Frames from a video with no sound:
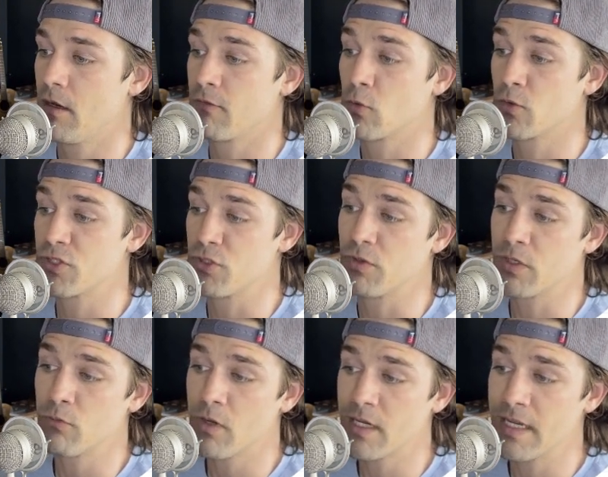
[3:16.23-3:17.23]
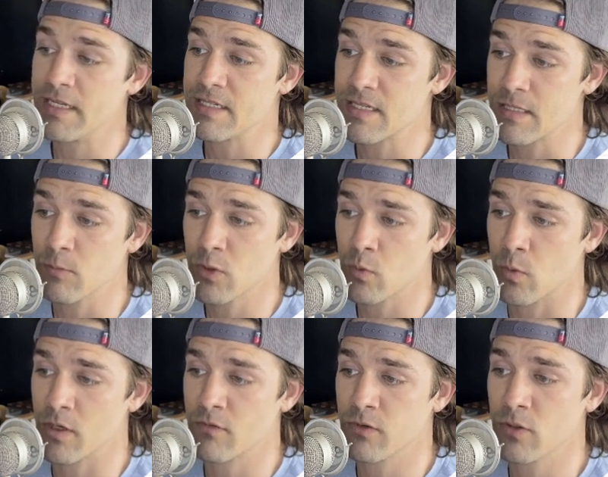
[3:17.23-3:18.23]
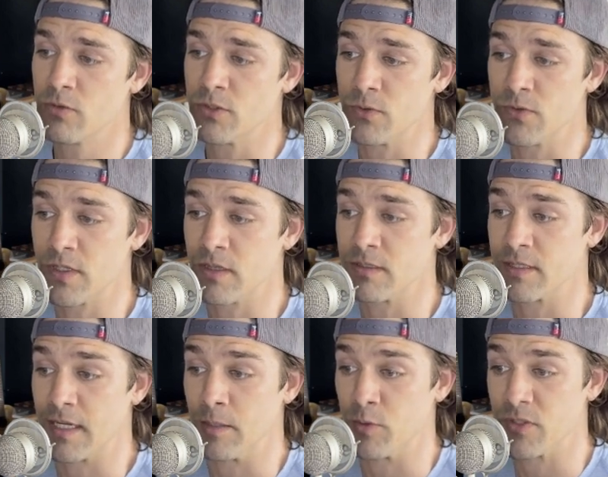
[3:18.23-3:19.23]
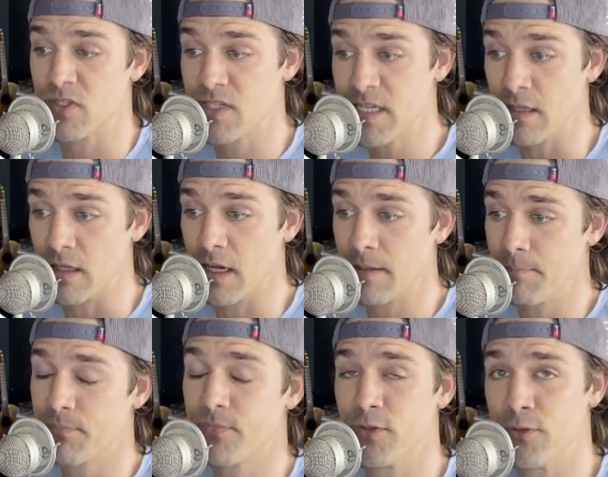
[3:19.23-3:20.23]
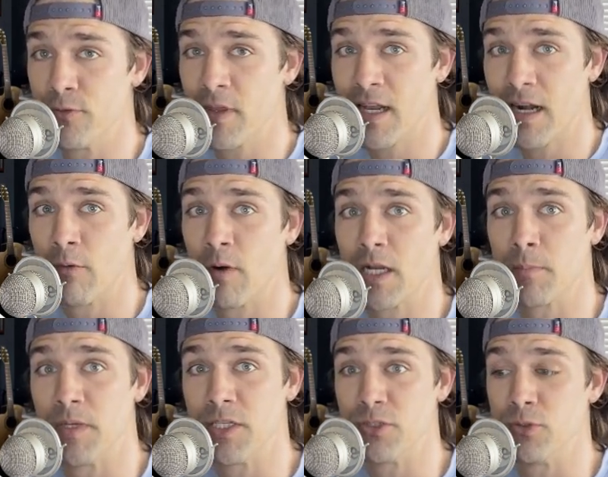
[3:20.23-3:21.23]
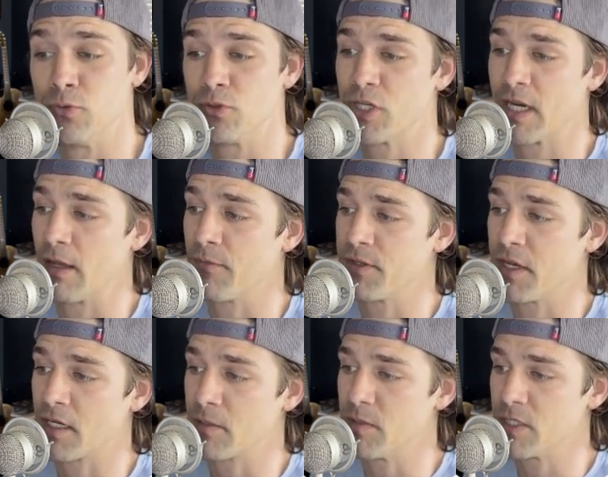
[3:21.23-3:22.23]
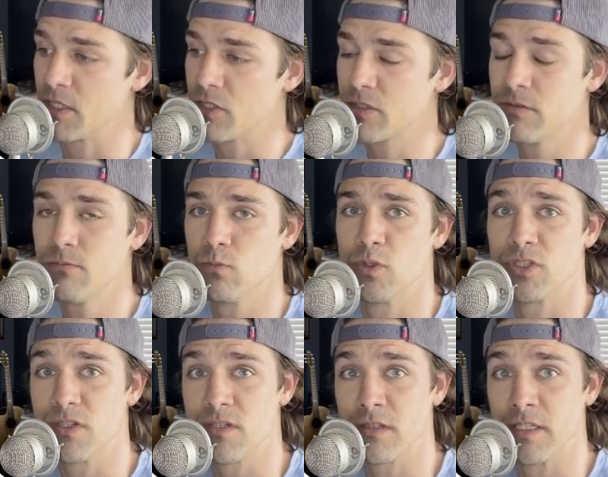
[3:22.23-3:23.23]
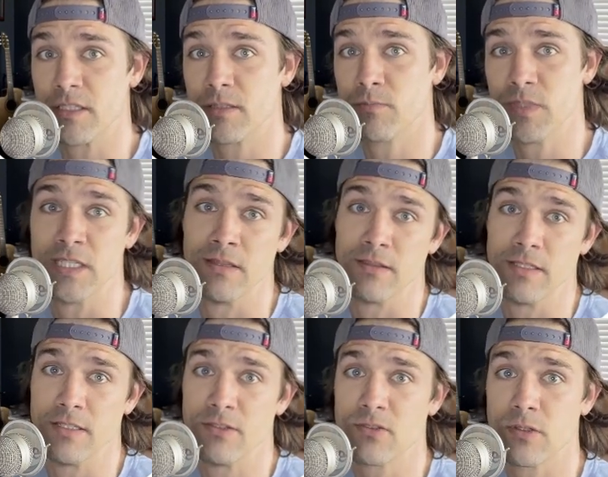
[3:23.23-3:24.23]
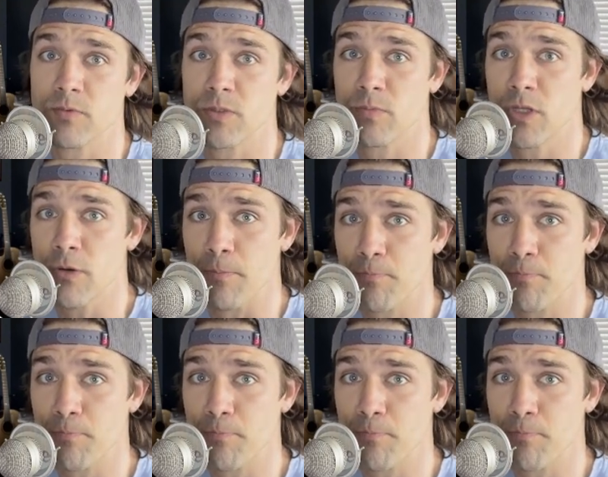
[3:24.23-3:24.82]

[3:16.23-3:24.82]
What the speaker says: Of course, you can run a similar workflow using the Tinybird CLI. To do that, I recommend you check out the documentation, which is linked in the description below.